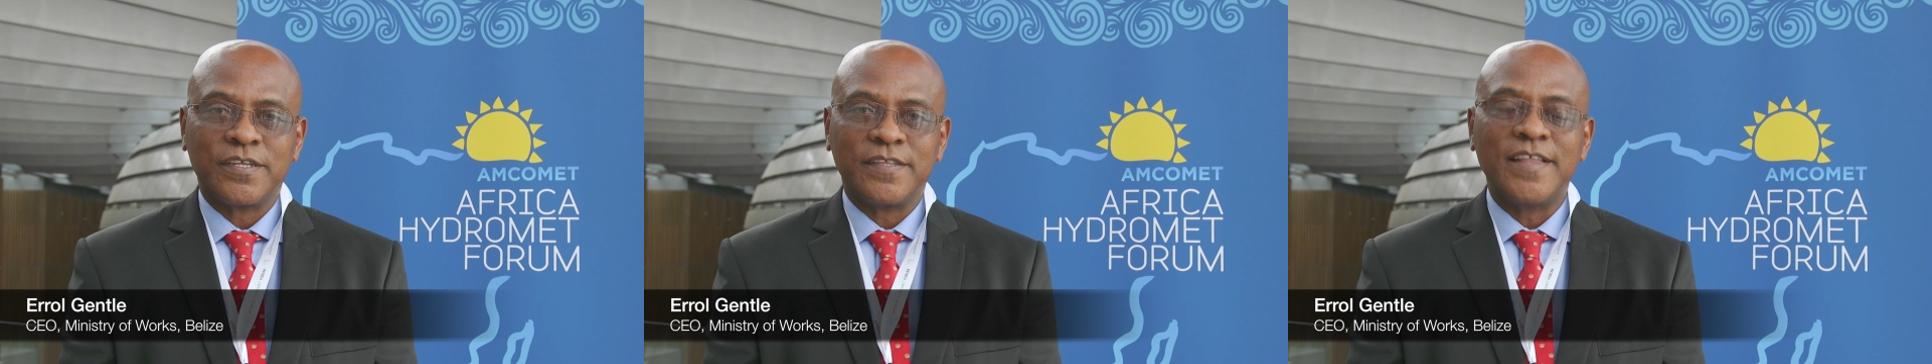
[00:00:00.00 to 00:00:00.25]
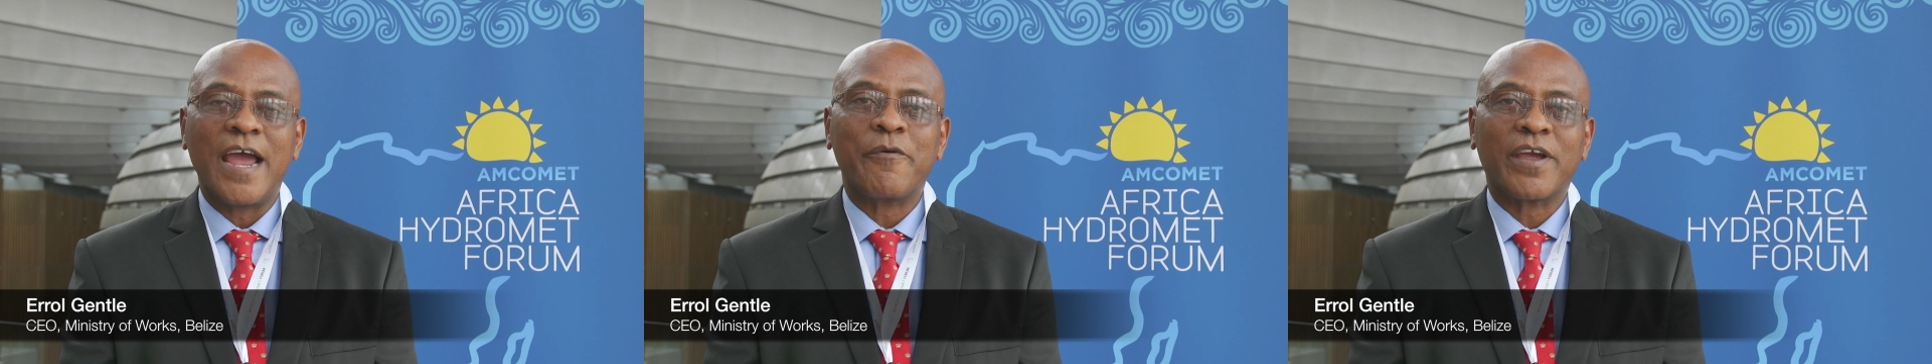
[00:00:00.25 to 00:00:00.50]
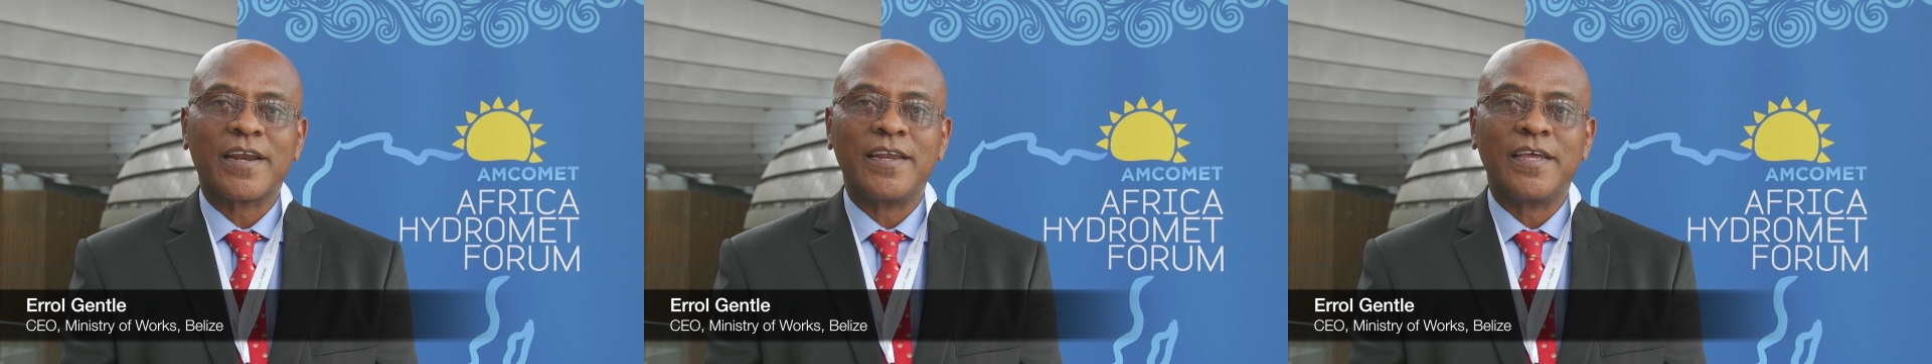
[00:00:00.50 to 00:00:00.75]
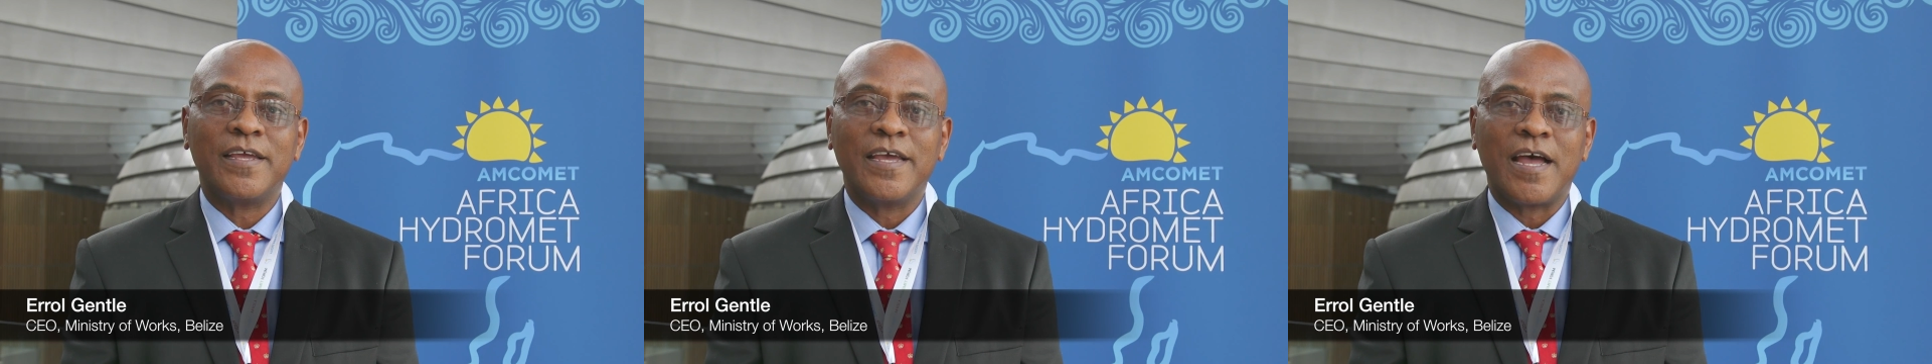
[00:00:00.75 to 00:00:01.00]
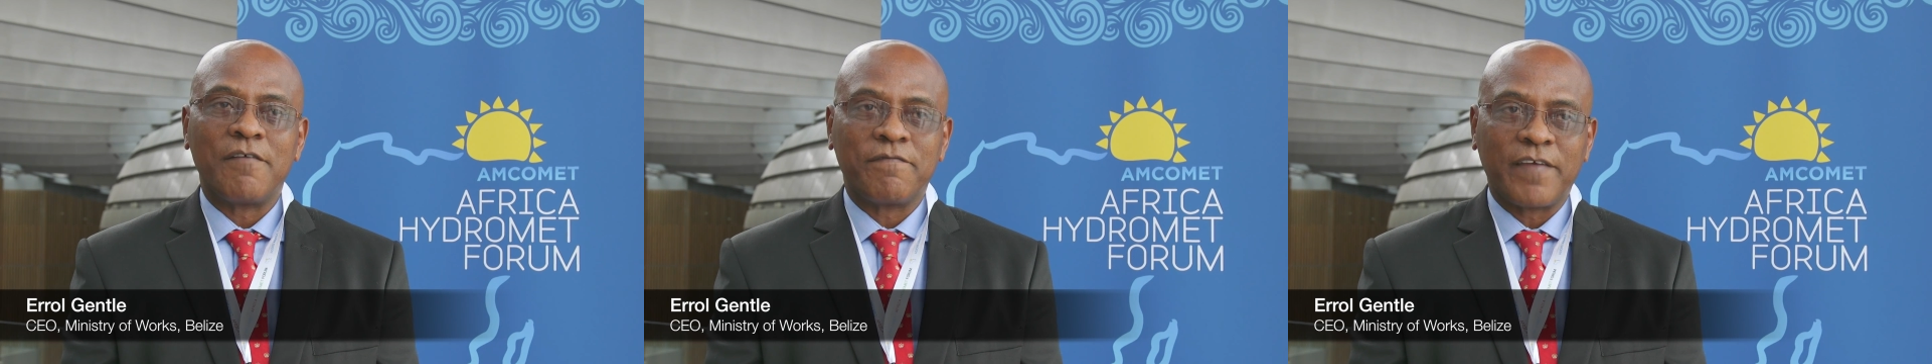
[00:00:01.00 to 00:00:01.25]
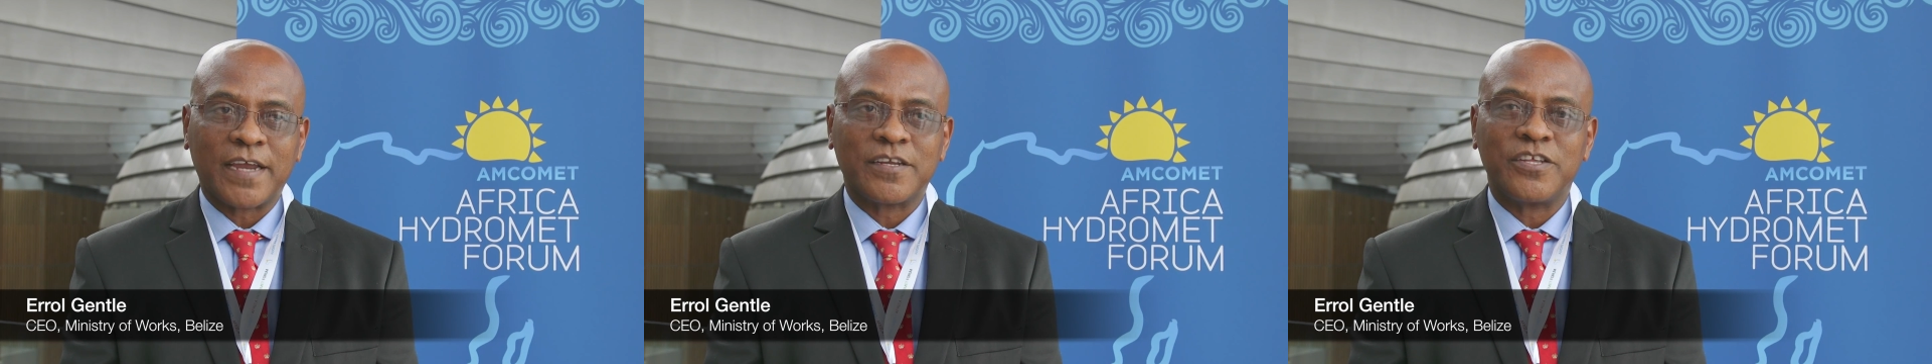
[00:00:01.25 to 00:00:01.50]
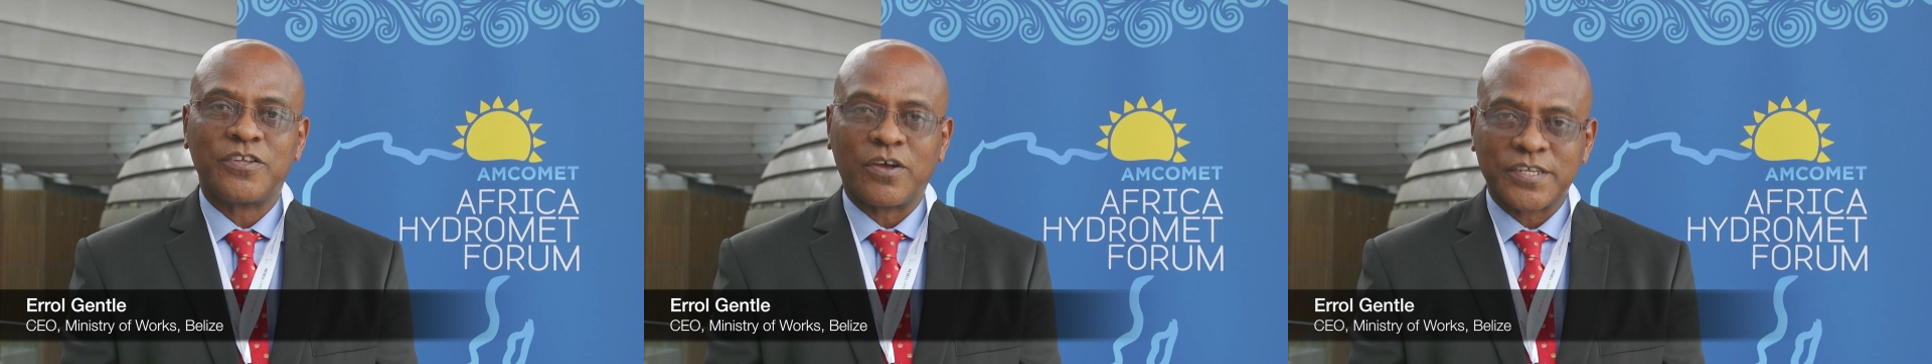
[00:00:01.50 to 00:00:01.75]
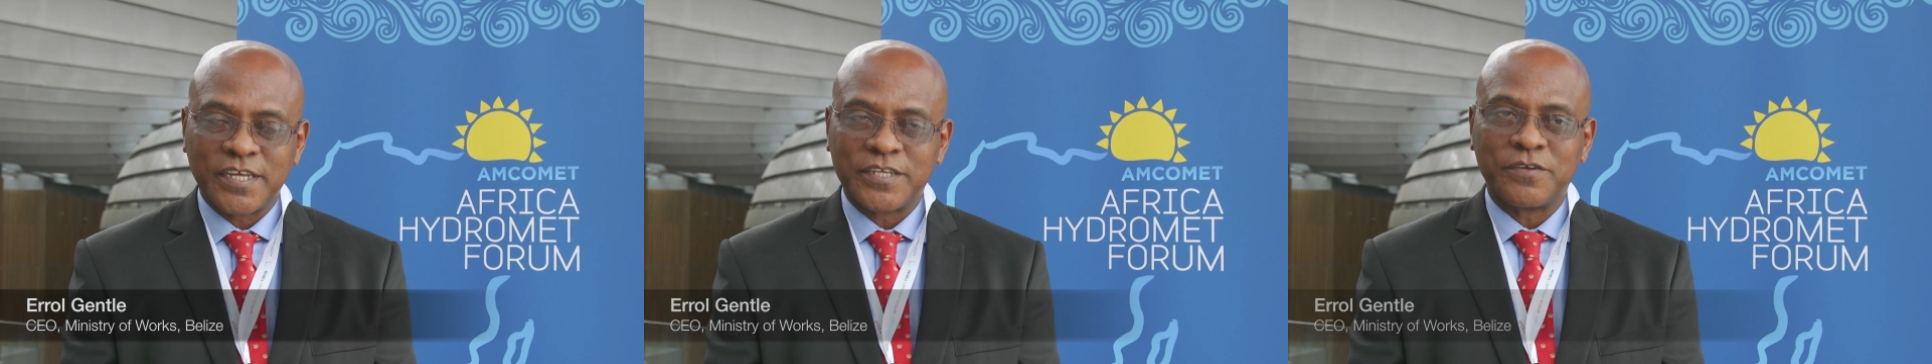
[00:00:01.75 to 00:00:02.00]
directly affect the
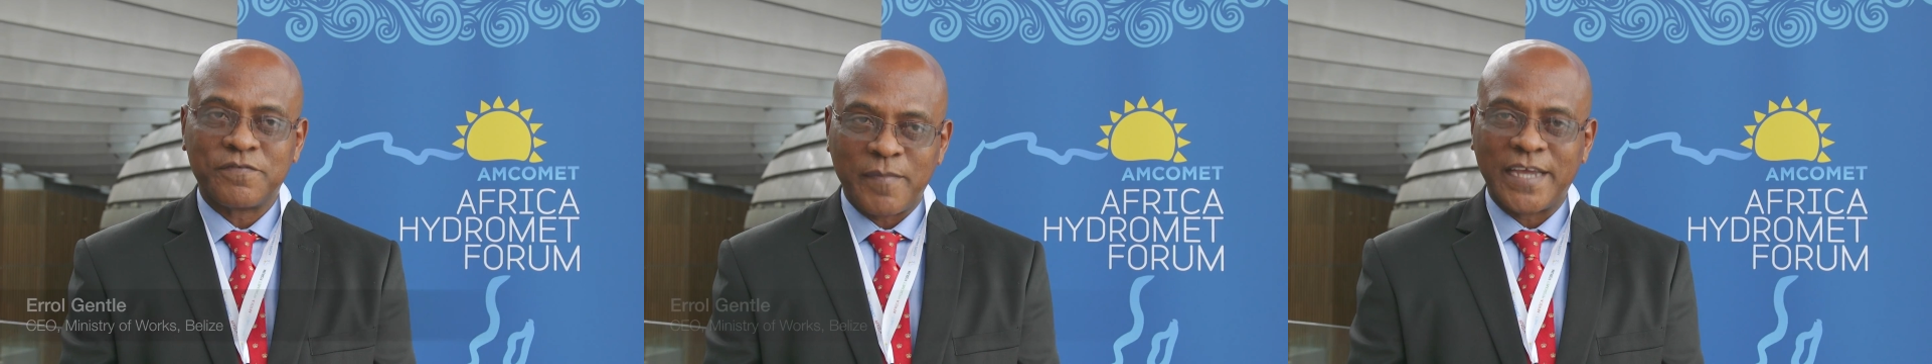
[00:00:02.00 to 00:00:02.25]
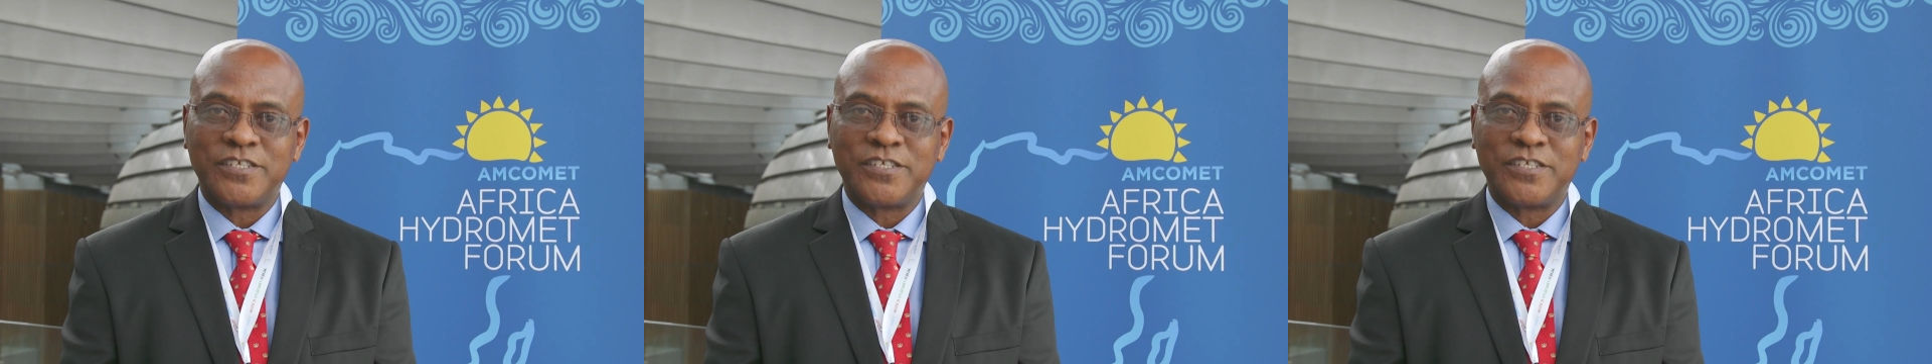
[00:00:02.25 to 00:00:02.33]
success of my